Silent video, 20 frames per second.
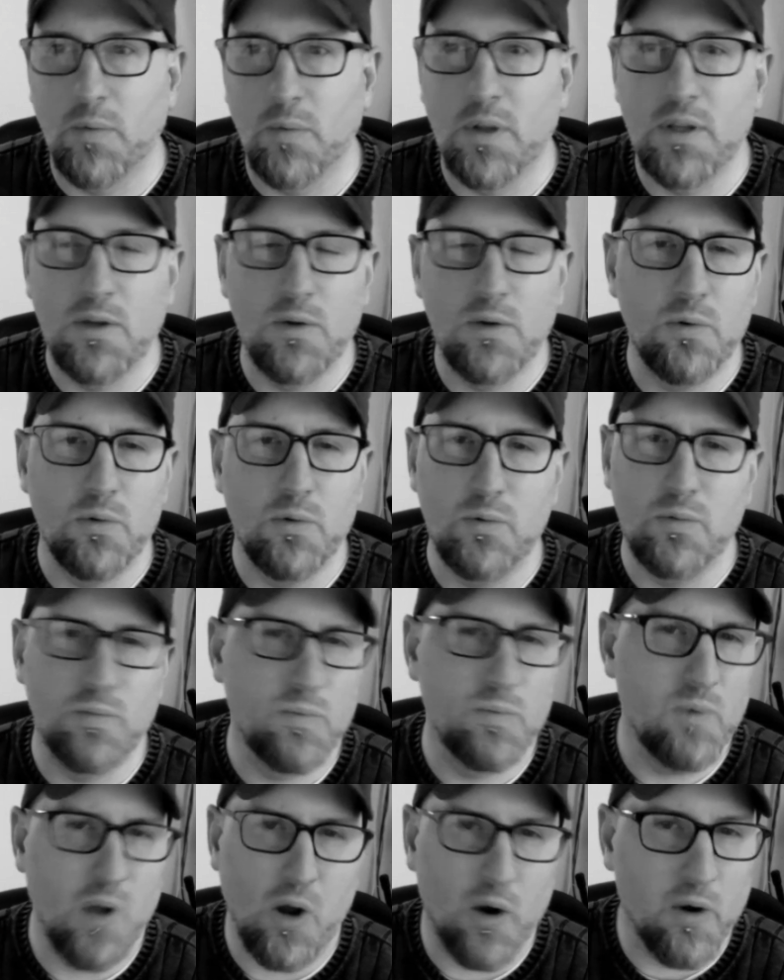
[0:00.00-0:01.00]
When
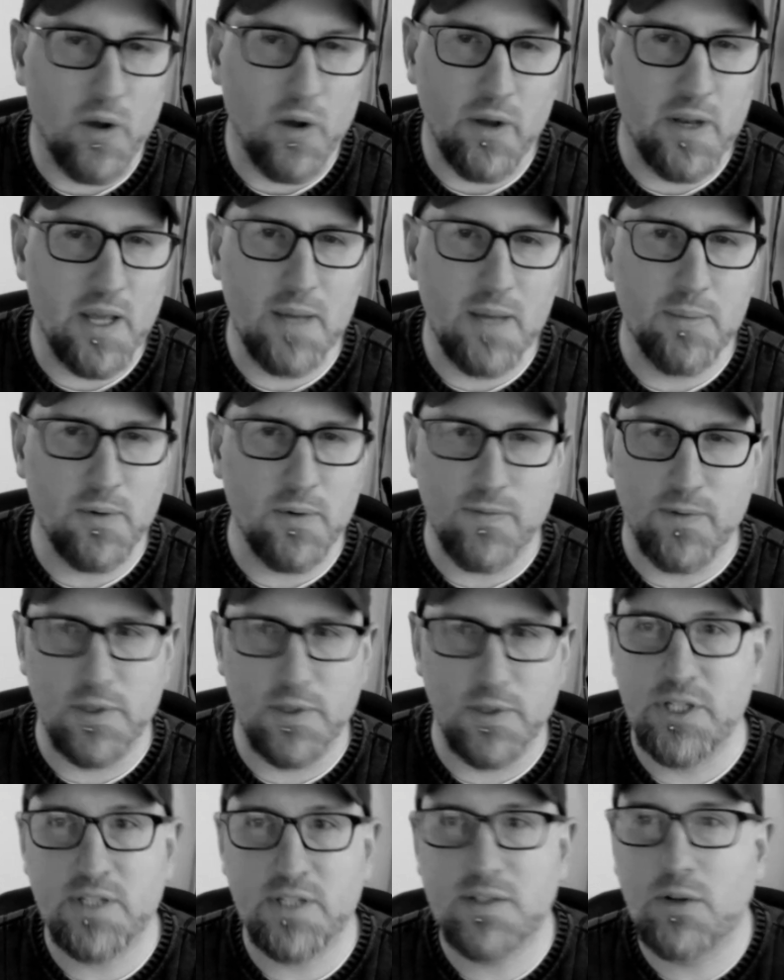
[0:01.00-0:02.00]
you are unable,
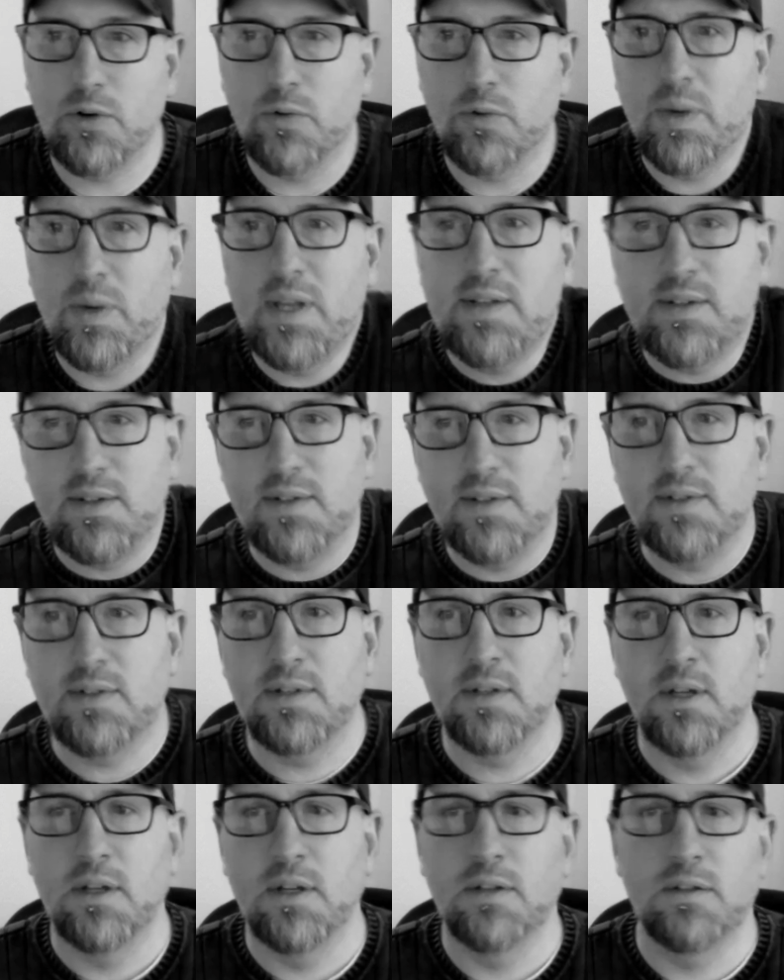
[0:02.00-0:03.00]
for logistical
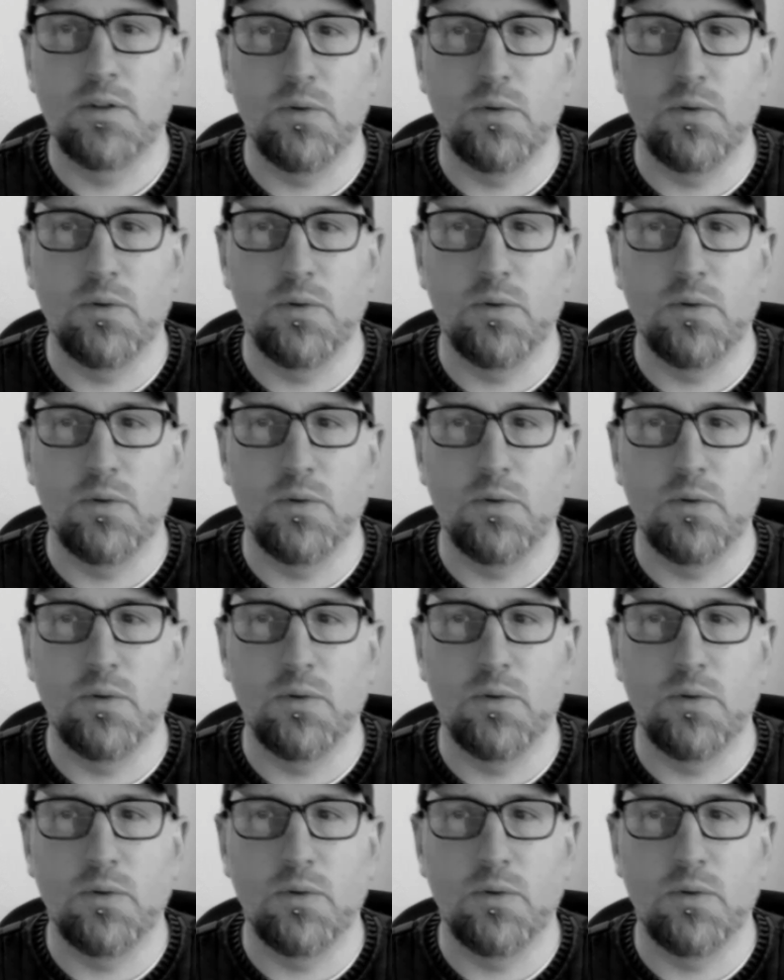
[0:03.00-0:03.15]
reasons,